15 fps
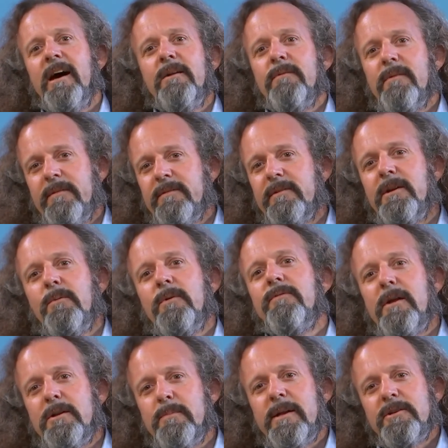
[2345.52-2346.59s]
and we
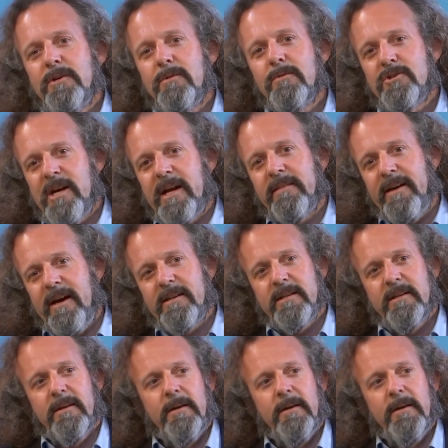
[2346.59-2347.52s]
fundamentally reject that.